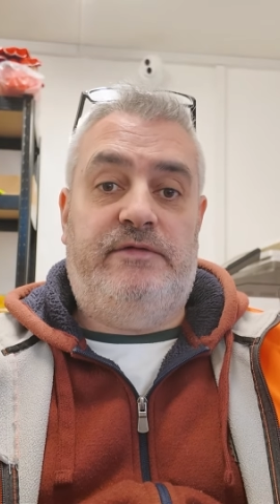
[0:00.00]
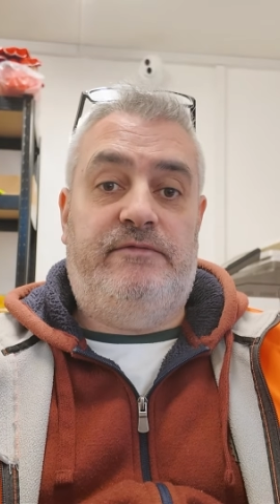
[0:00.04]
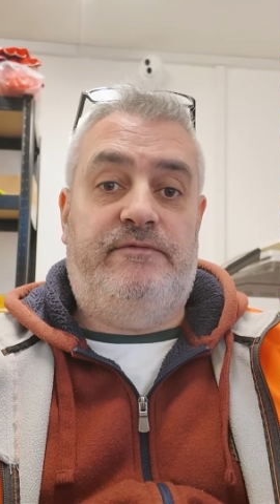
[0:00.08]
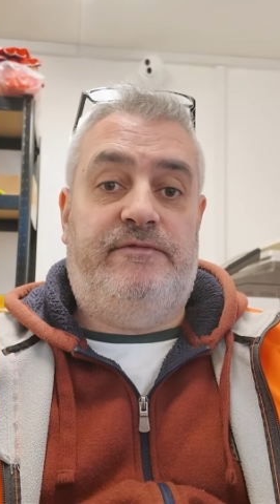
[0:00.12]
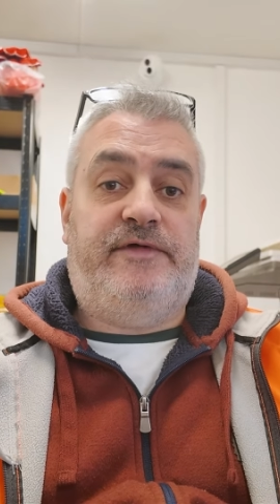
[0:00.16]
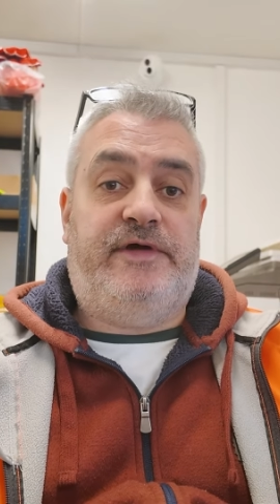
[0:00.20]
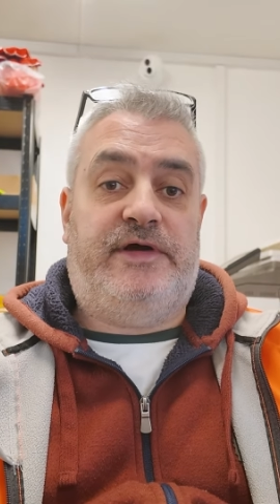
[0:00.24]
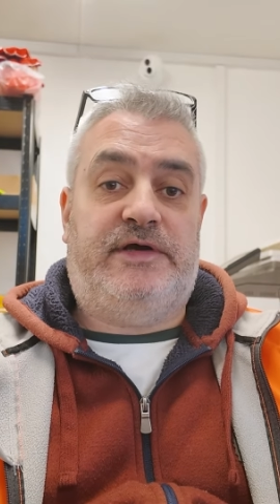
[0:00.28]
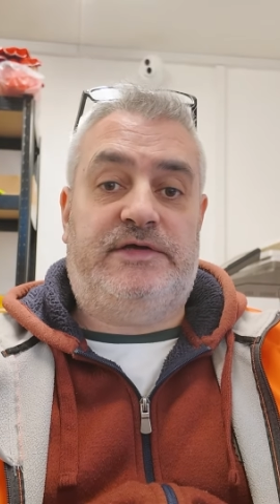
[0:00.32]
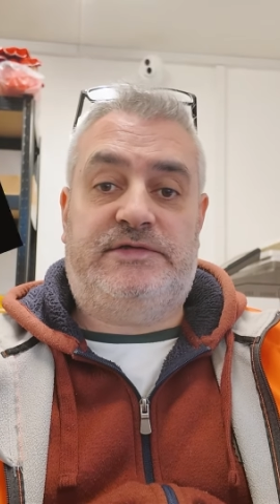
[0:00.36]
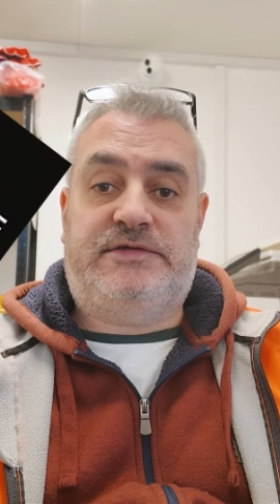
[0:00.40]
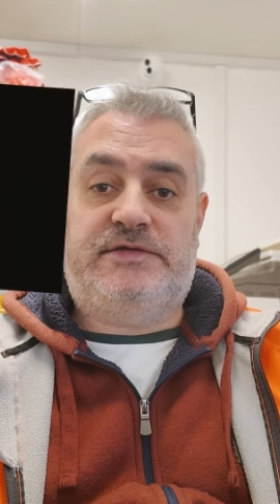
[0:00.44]
In
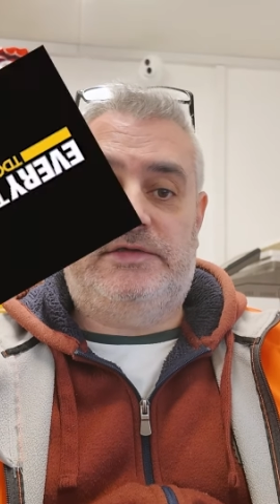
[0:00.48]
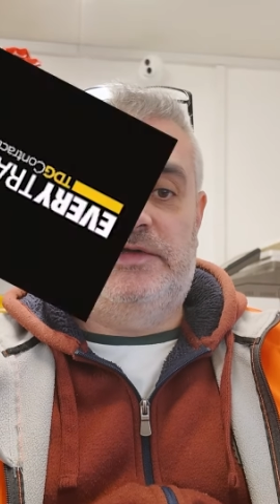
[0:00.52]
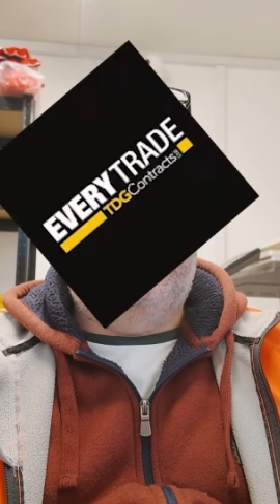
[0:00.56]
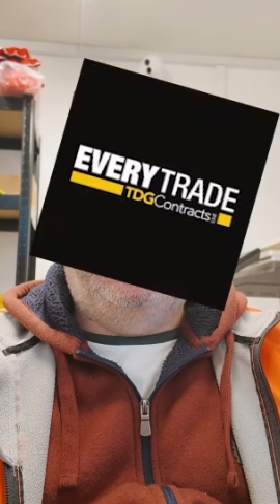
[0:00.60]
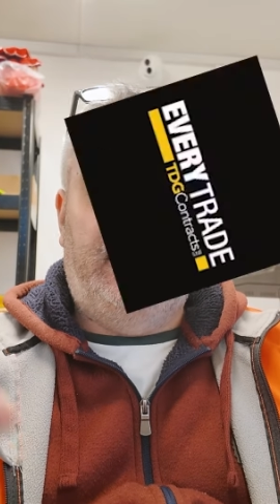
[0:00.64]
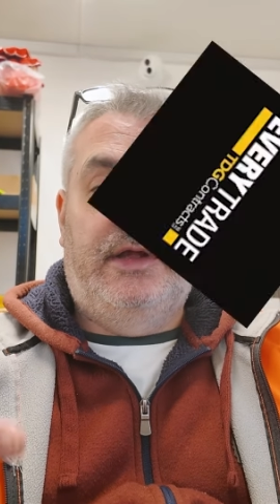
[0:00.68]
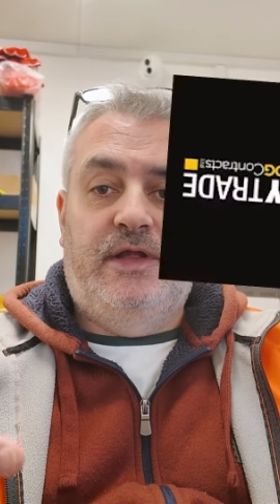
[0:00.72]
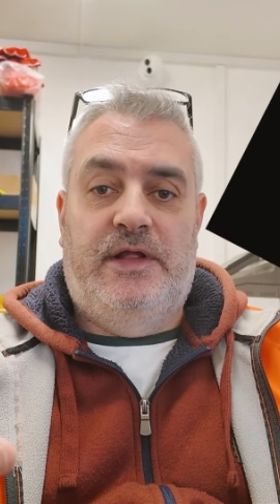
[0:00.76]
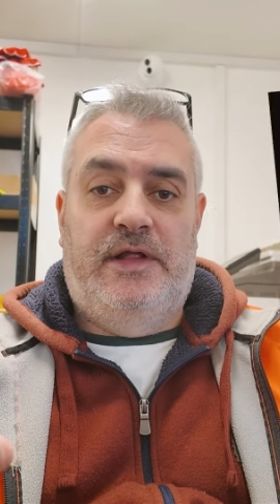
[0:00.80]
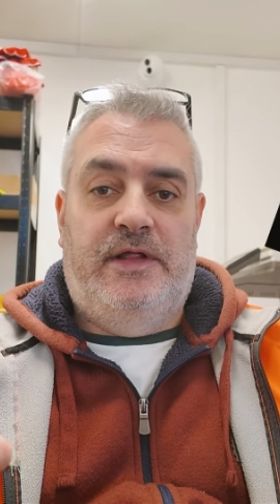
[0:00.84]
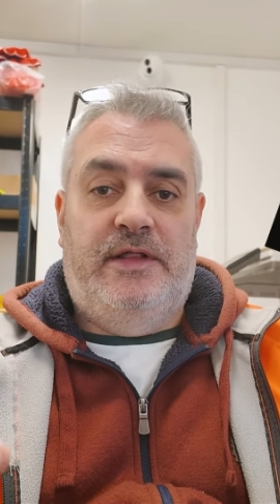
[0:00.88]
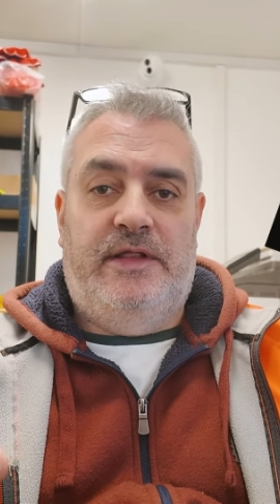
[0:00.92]
fact,
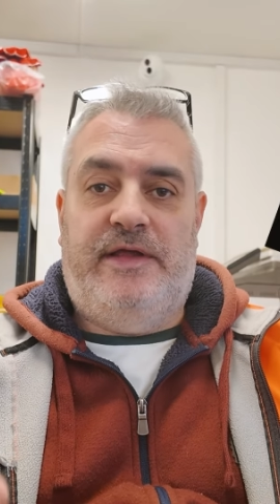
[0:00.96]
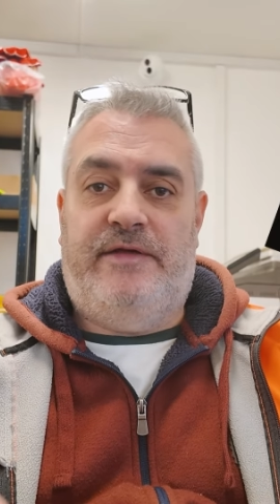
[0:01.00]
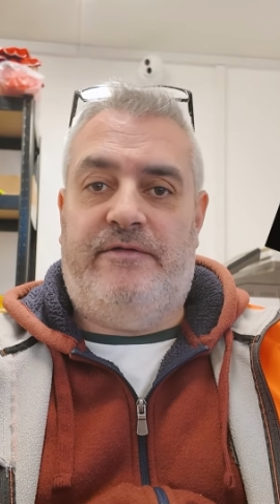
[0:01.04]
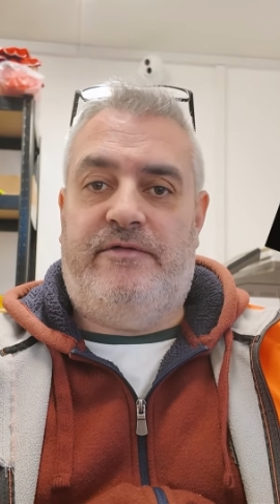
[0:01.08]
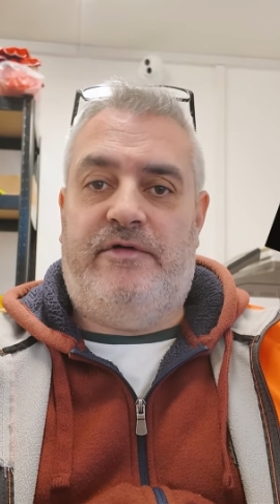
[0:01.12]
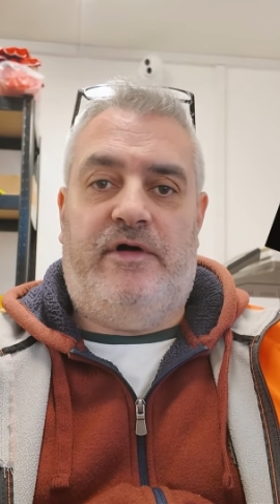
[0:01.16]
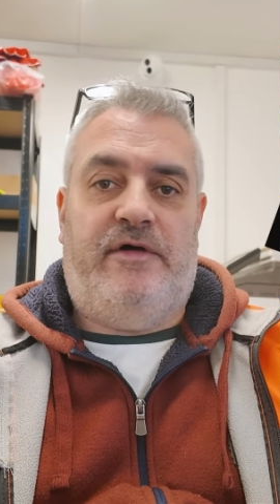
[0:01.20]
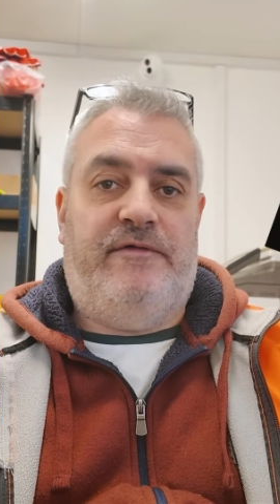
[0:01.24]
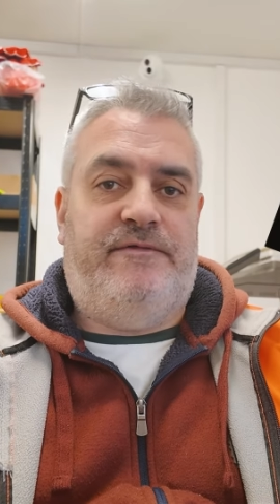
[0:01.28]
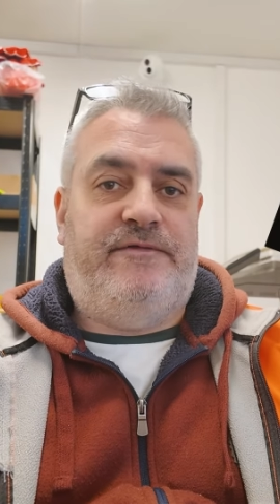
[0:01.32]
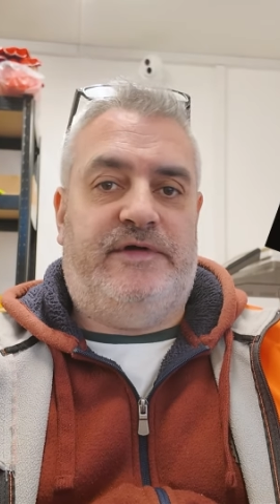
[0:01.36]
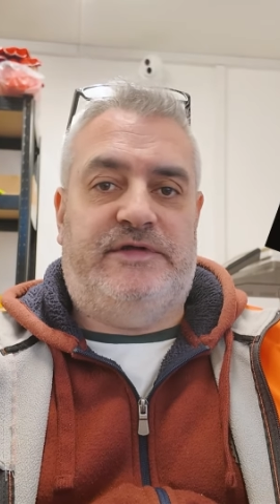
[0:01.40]
they've
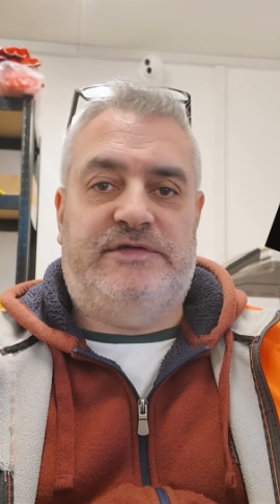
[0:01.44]
got a